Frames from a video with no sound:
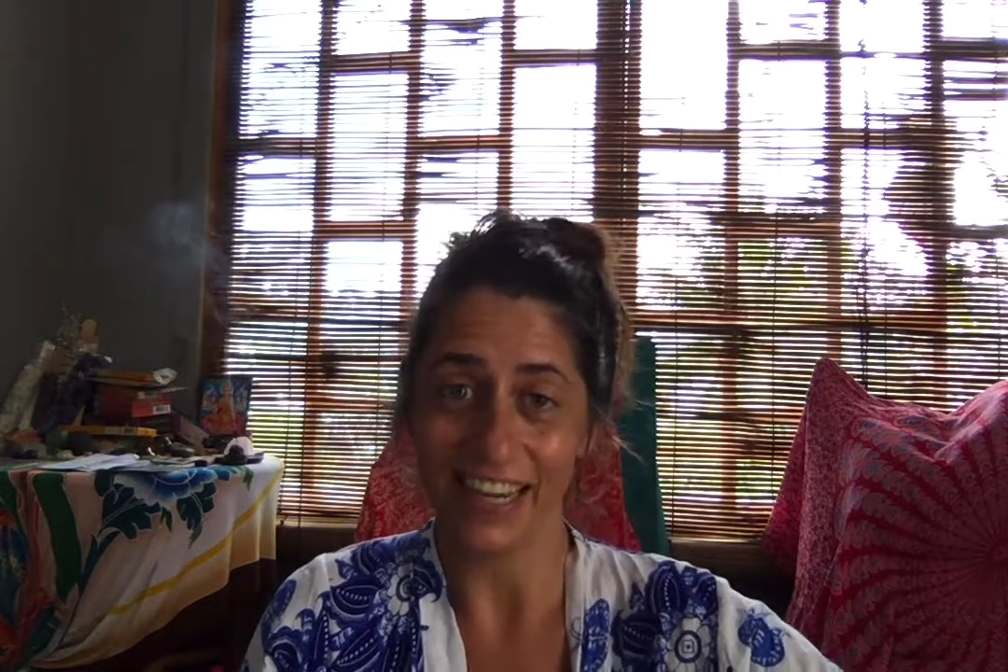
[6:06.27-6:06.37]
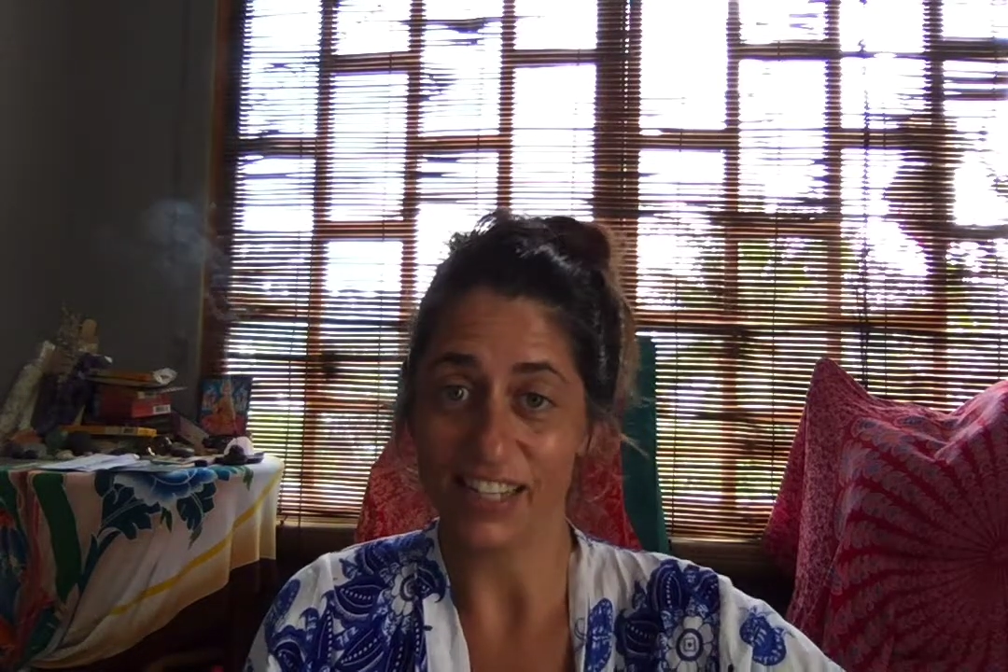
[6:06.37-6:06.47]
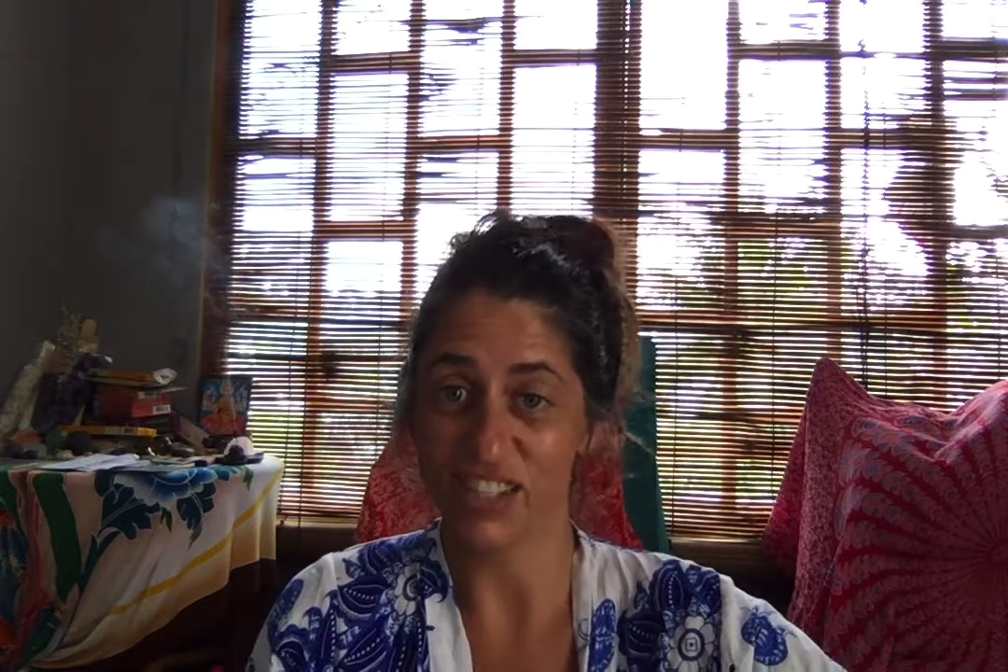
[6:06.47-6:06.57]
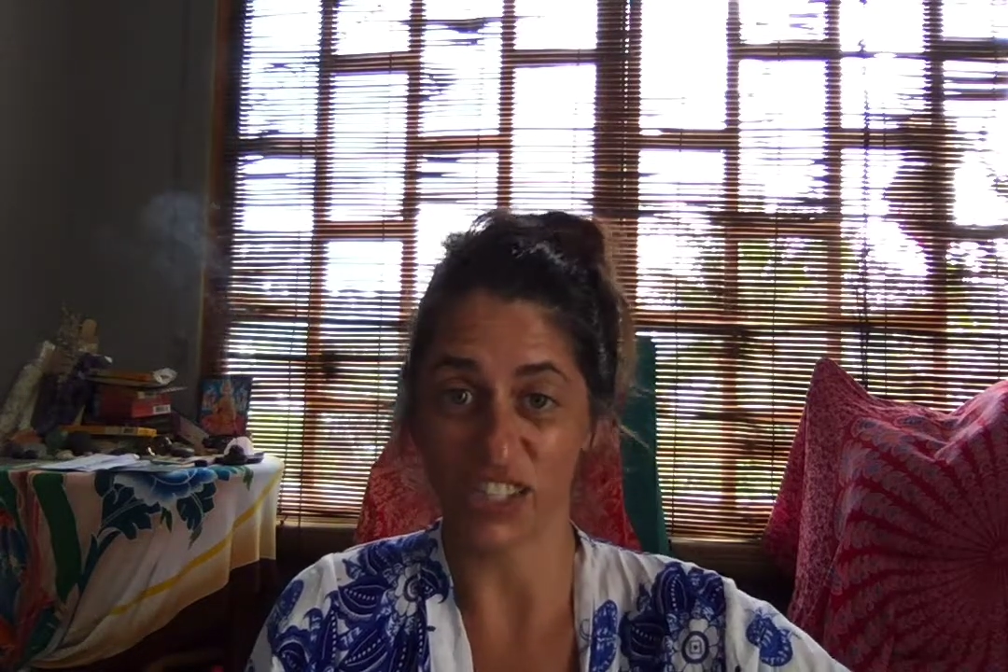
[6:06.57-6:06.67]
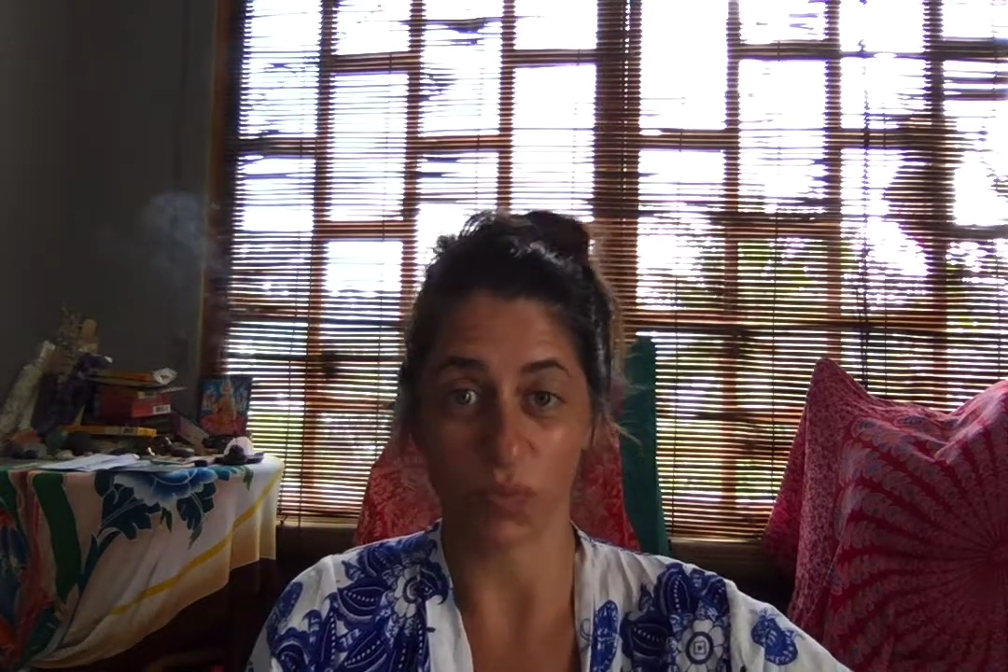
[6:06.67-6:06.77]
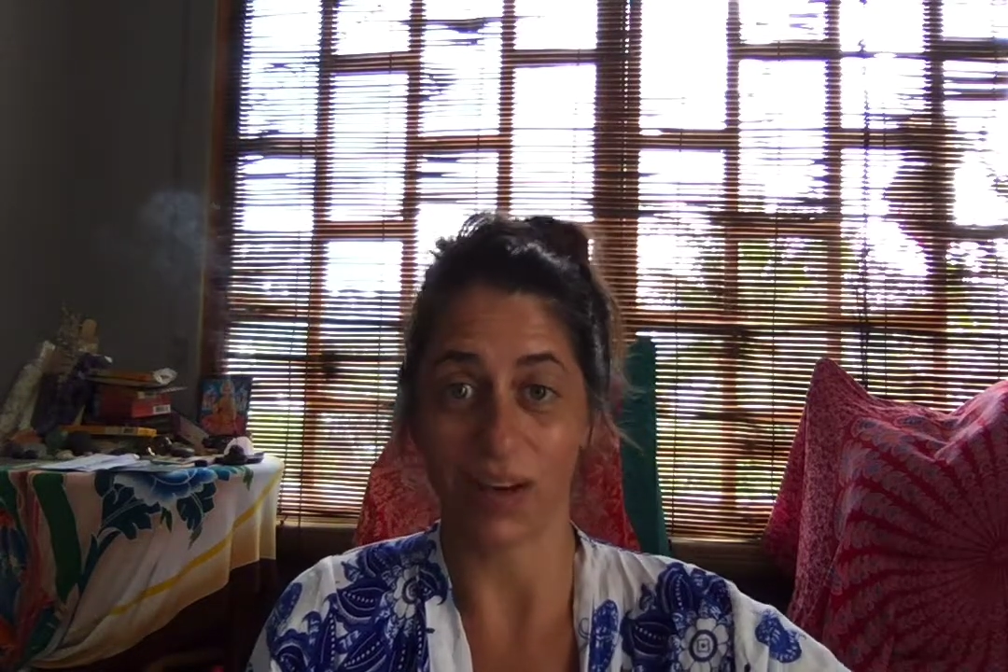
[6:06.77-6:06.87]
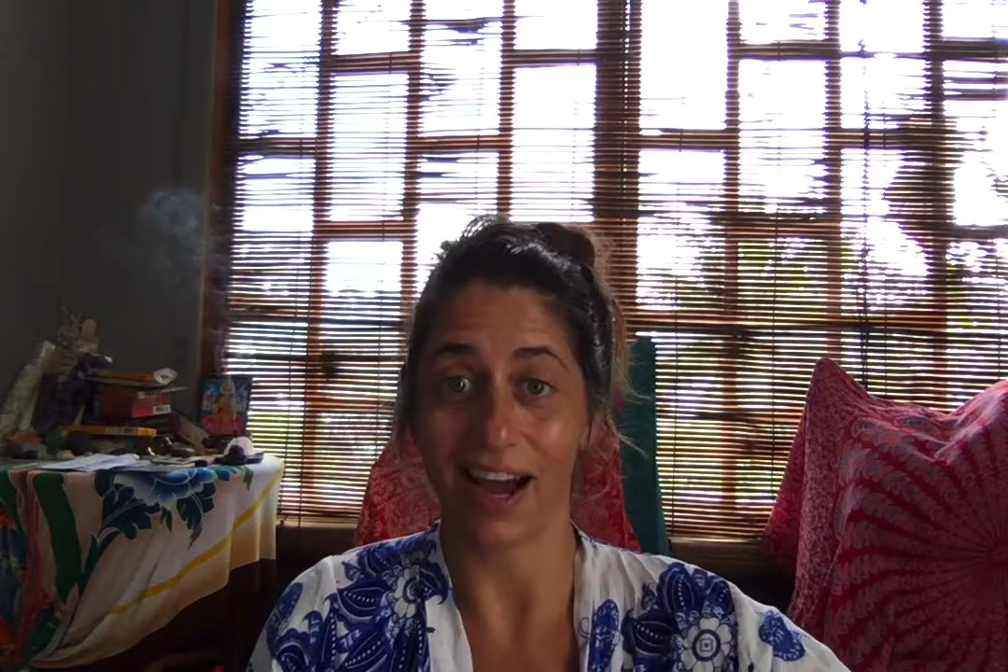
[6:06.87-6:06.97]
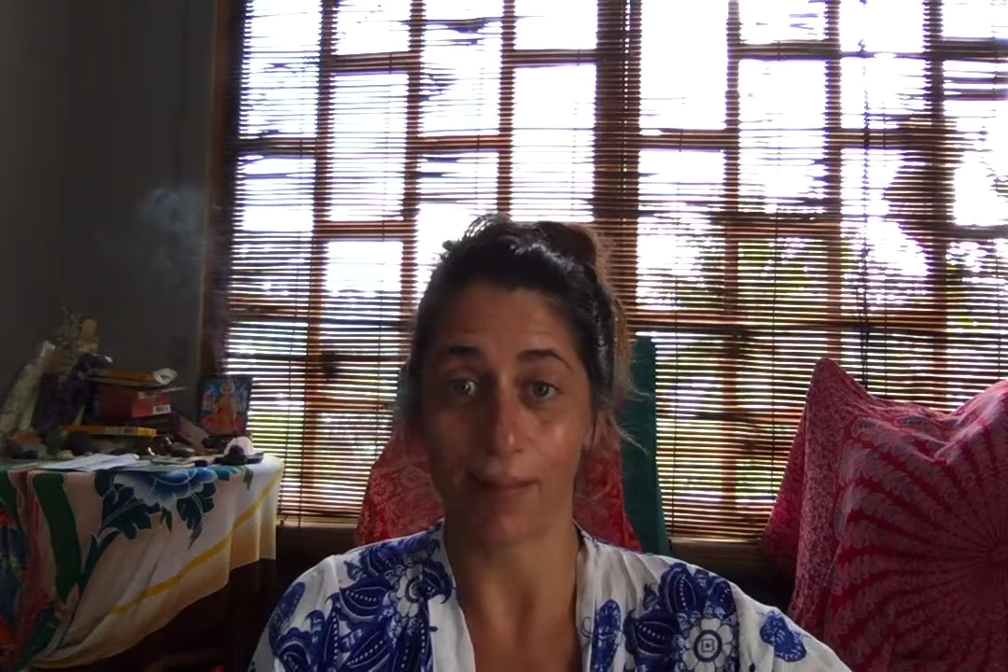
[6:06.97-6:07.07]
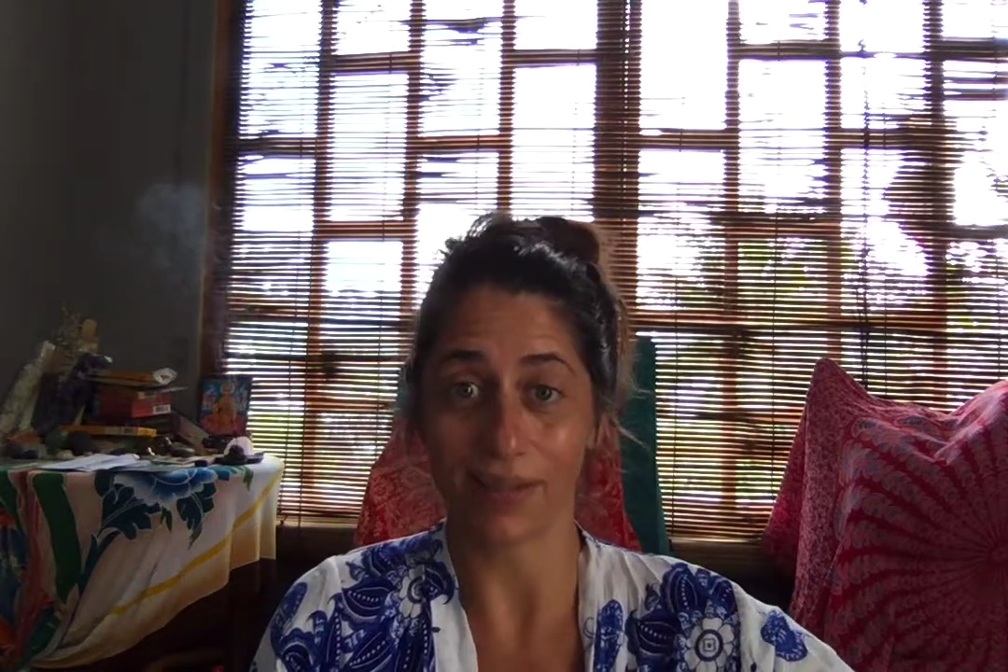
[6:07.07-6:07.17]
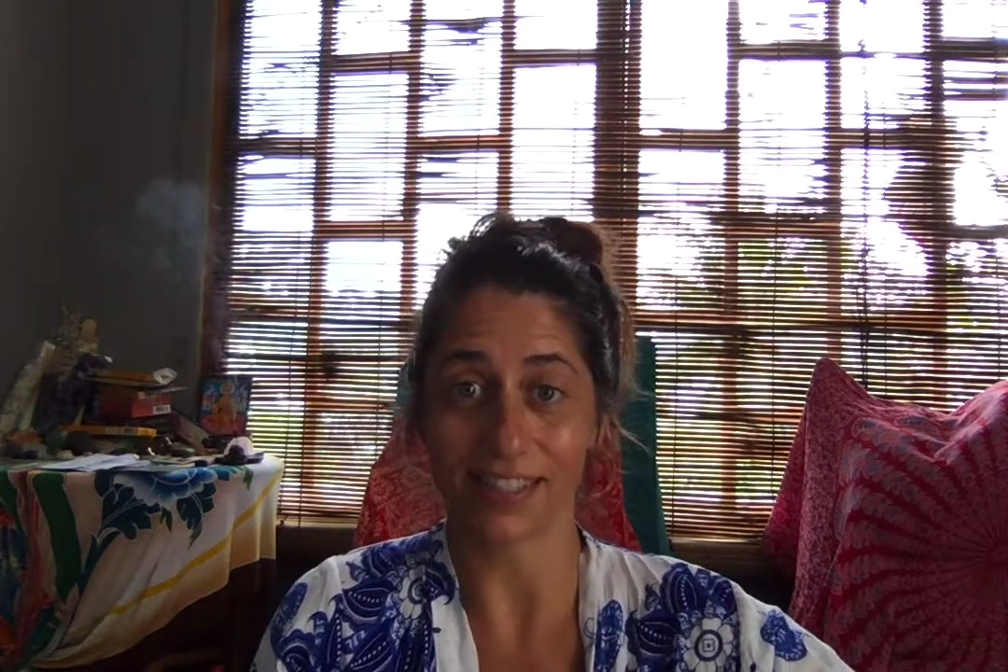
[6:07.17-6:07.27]
It's just what
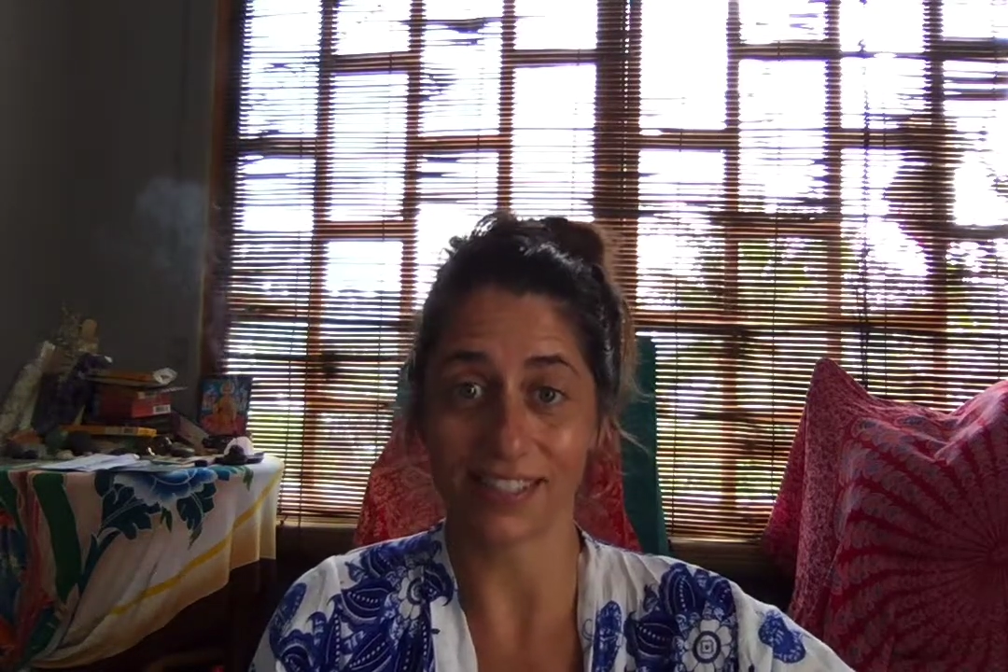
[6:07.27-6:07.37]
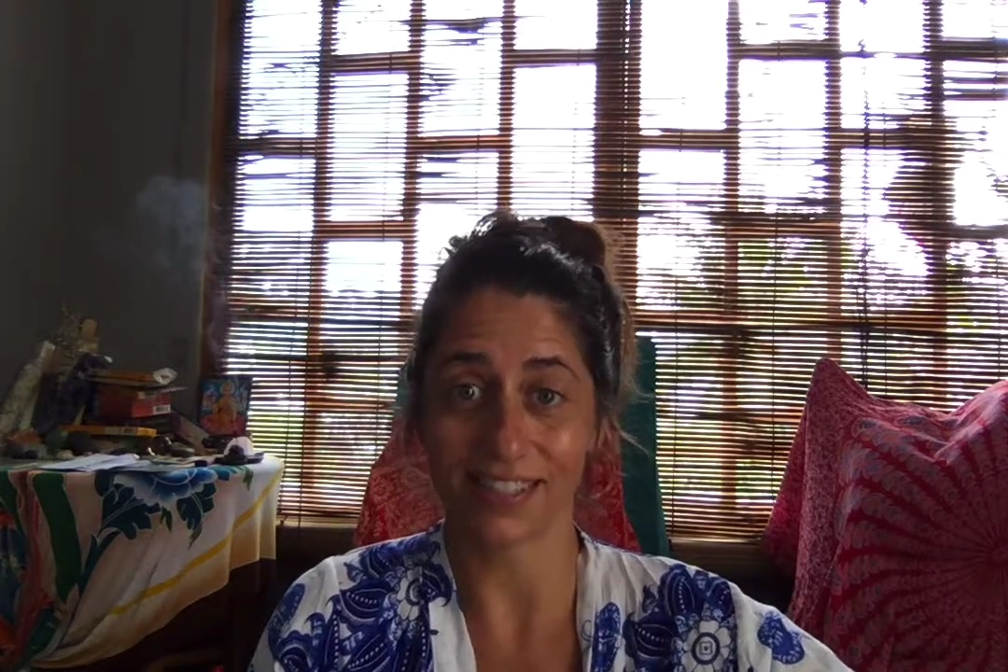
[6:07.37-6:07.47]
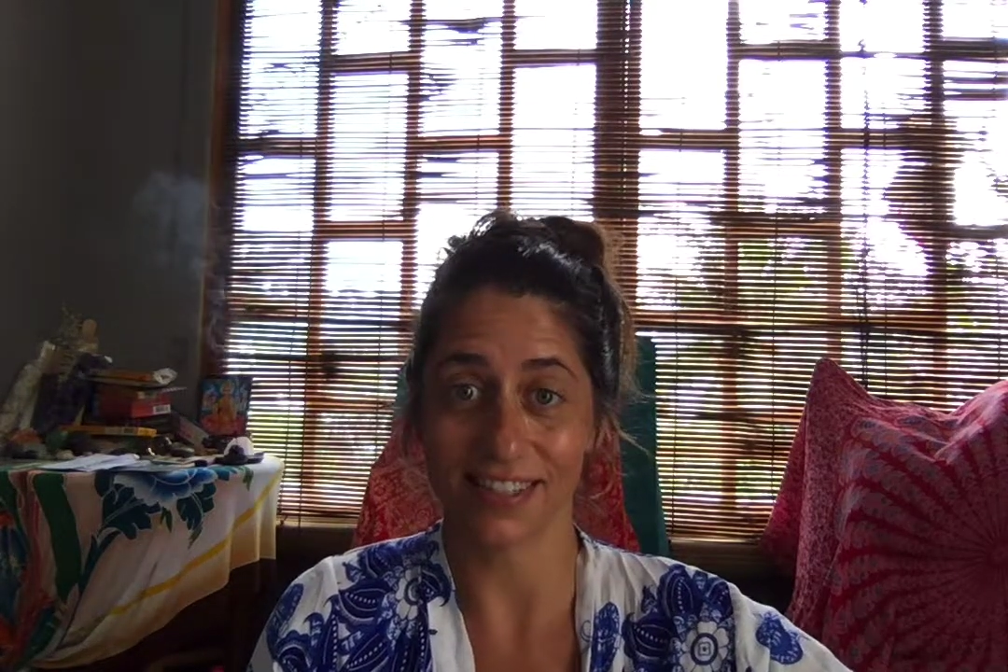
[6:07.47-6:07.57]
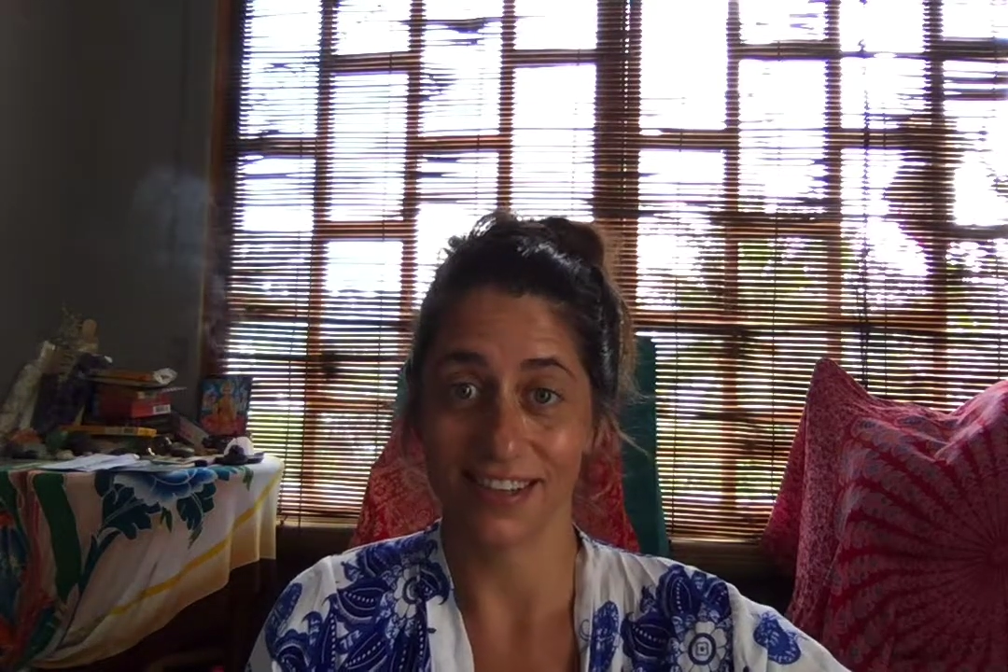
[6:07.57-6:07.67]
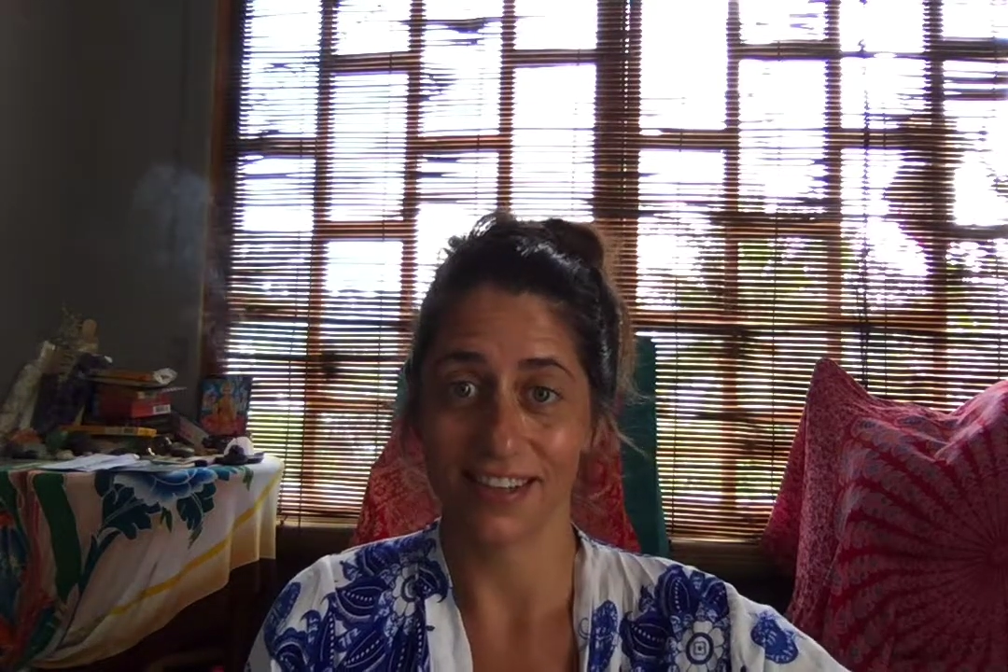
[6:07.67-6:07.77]
happens.